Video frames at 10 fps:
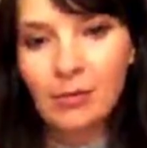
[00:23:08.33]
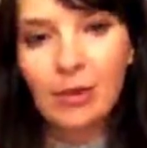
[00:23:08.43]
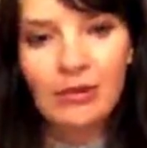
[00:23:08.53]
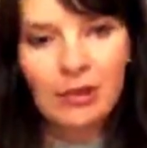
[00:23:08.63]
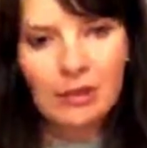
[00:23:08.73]

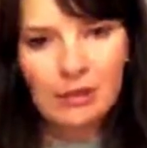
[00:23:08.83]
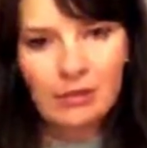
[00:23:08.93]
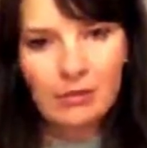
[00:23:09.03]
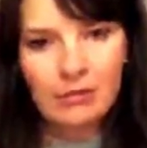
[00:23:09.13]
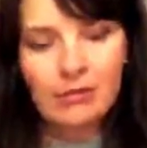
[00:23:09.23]

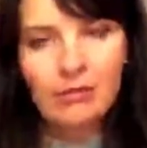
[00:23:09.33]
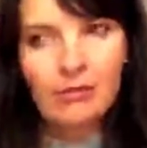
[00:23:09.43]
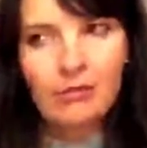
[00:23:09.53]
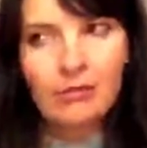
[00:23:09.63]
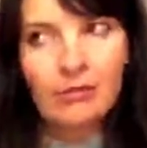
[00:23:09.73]
Providence.
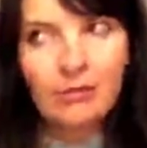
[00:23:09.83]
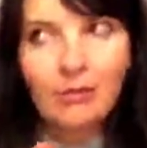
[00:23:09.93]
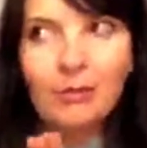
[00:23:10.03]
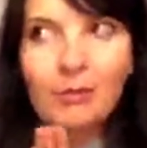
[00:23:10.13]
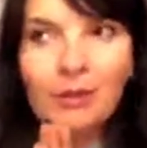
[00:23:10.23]

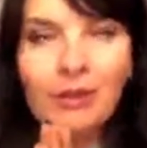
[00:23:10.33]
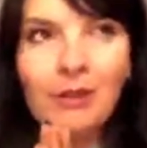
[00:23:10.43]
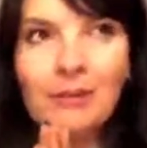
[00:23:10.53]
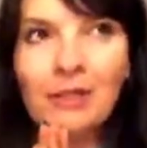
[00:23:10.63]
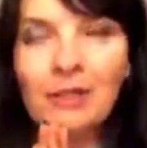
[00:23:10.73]
Oh, there
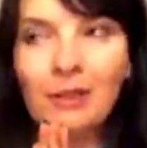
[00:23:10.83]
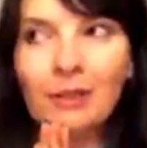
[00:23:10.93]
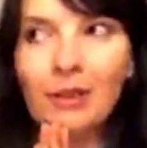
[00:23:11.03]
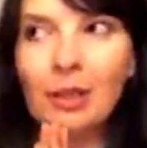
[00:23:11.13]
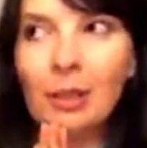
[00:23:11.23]
comes another
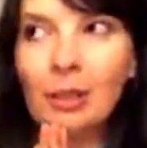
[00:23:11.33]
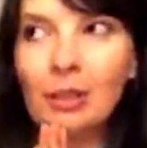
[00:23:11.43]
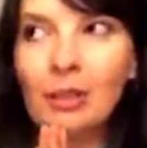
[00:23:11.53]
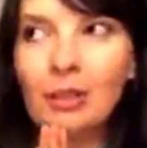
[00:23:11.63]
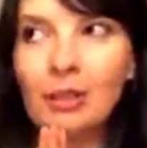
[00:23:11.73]
thunder.
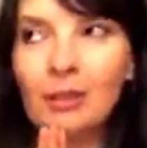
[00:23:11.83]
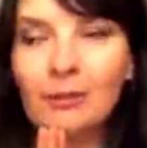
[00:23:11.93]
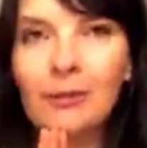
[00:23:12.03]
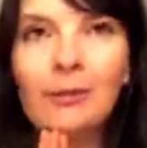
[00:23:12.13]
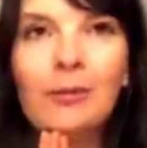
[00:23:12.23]

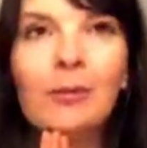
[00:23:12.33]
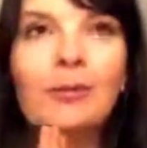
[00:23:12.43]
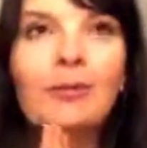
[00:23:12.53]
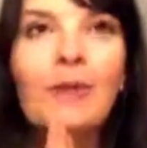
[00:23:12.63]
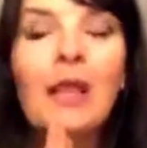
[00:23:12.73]
Cool.
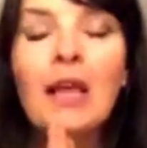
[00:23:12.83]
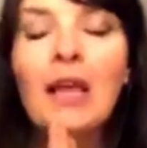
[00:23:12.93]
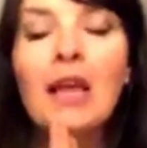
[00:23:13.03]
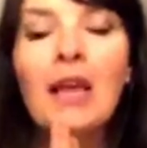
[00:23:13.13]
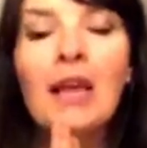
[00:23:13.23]

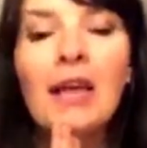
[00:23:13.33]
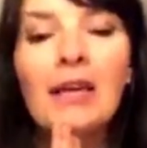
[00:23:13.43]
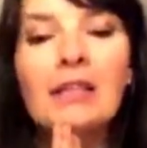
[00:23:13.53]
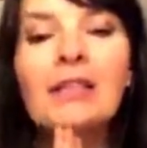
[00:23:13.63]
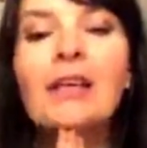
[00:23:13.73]

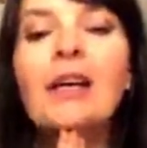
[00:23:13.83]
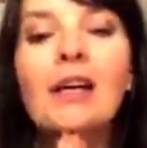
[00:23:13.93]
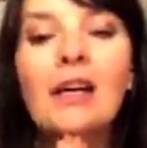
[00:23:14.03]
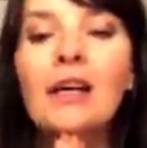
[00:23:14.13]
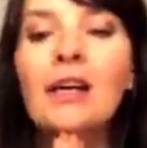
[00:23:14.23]
And
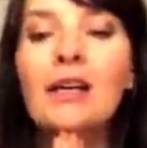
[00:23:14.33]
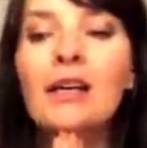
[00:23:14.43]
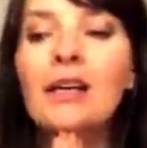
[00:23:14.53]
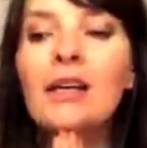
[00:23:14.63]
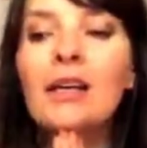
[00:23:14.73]

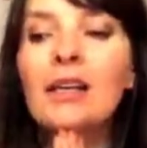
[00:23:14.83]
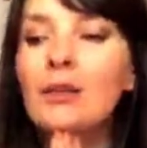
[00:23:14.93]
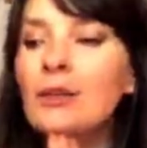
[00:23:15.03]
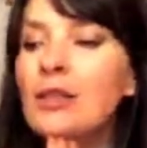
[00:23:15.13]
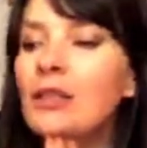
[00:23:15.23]
I
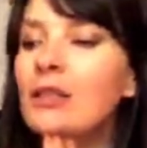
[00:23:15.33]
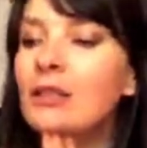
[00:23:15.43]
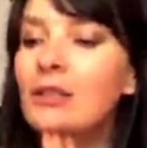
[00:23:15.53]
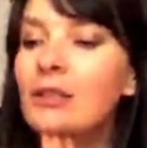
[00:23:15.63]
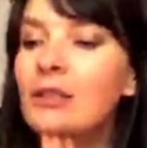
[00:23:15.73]
learned
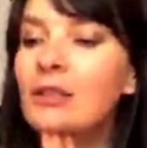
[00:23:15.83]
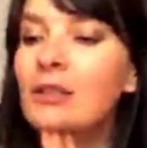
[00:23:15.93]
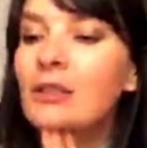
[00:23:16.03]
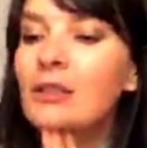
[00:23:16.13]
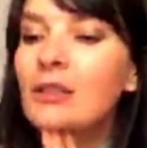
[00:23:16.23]
it,
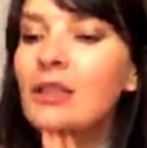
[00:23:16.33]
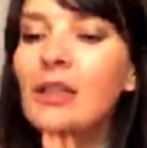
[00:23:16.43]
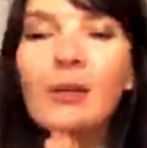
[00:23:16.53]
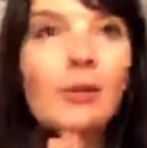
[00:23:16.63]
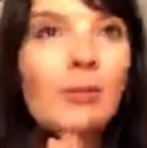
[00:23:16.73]
and
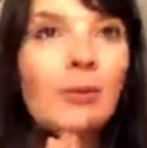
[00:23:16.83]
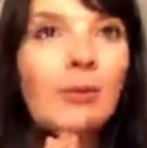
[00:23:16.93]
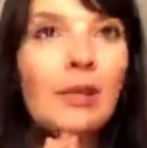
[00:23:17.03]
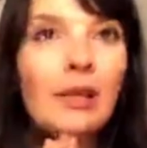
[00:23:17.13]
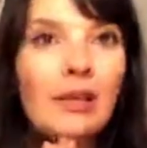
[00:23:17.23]
I hope
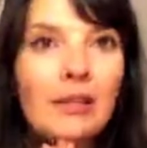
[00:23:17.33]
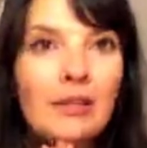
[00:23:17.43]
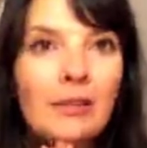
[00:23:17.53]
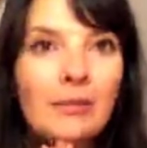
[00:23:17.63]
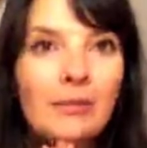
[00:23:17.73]
you like
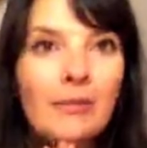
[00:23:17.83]
it.